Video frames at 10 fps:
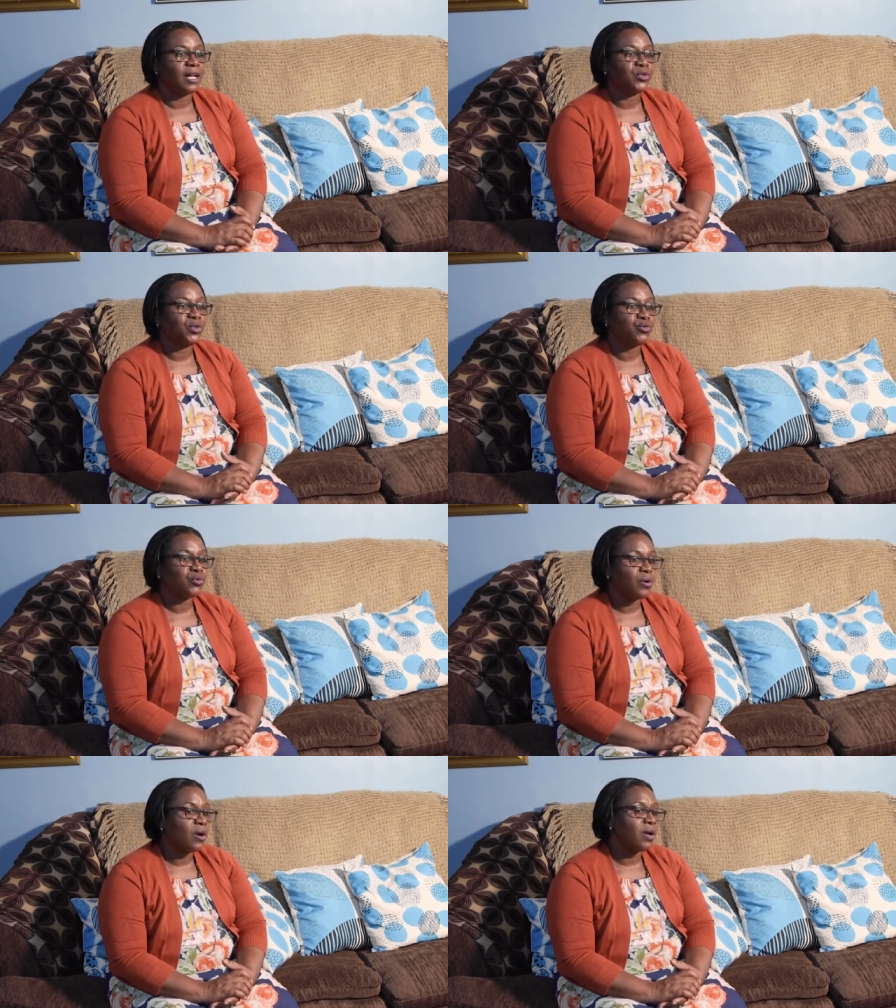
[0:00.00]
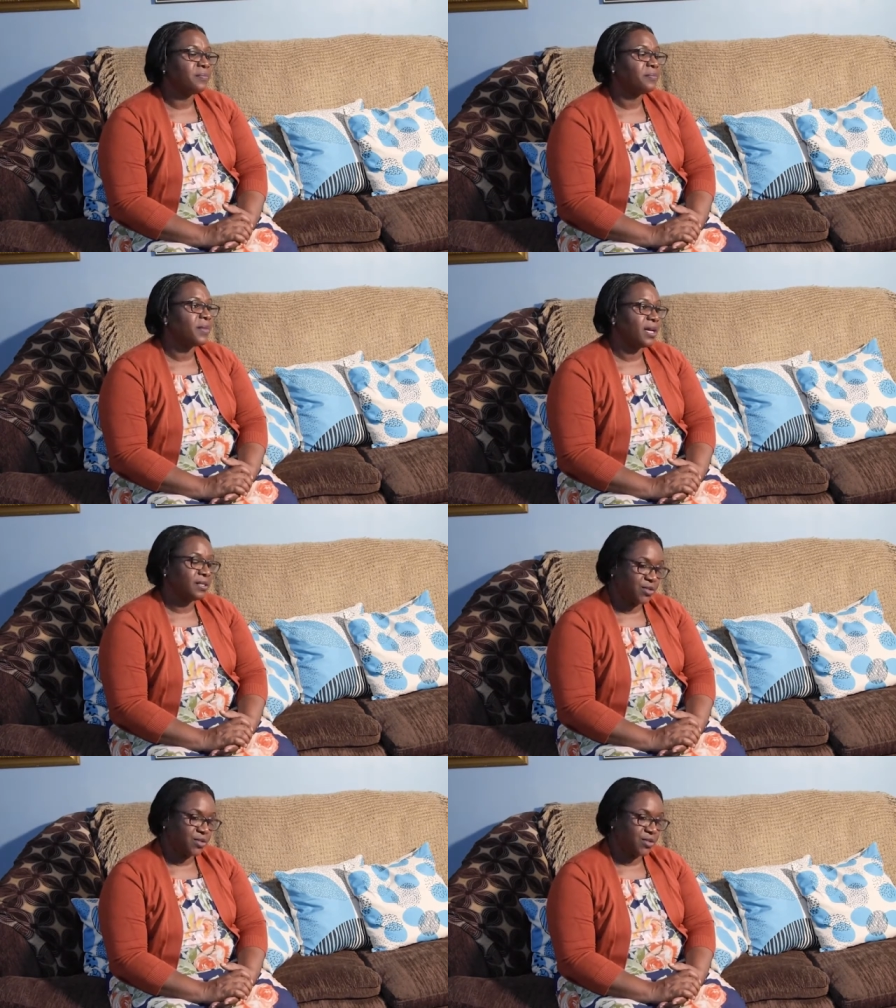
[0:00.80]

and to draw on my